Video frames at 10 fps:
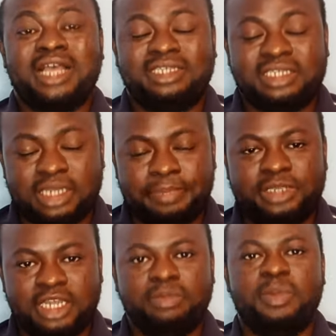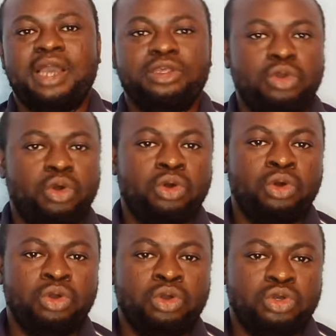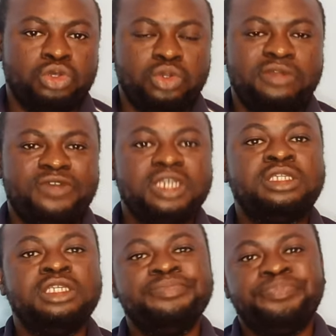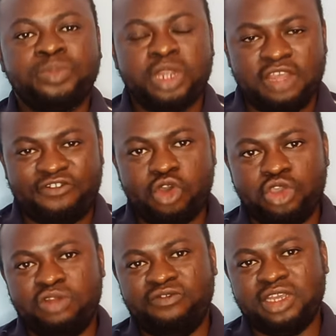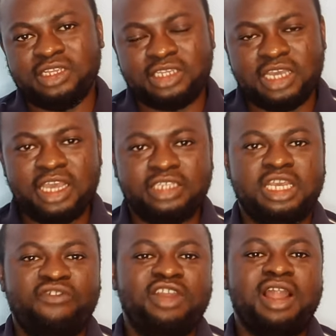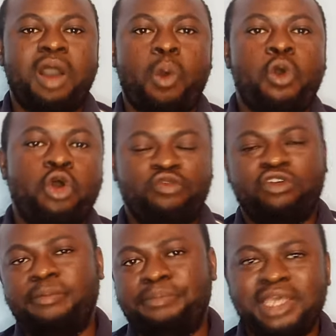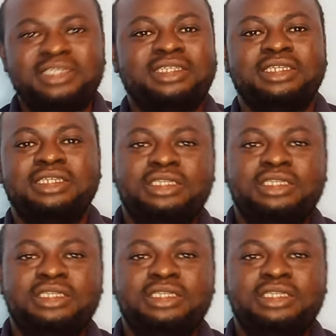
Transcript: accepted by your university. If your university is giving award for best